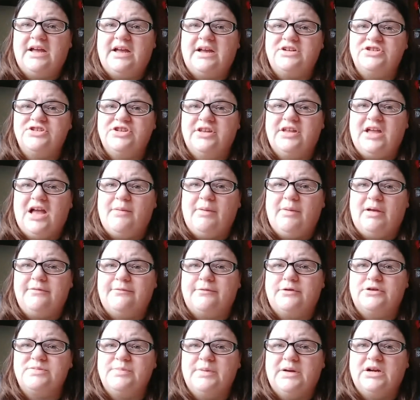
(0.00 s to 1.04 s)
I actually got my
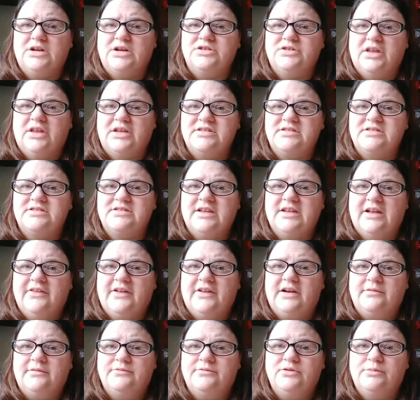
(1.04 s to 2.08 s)
first marriage license down
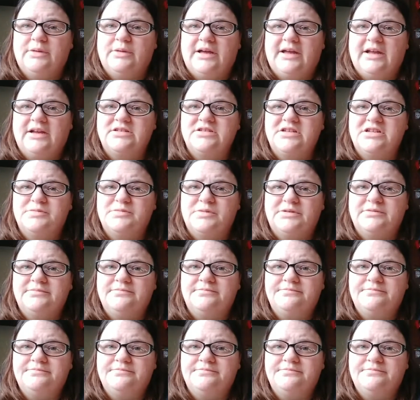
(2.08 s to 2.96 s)
there to my ex-husband.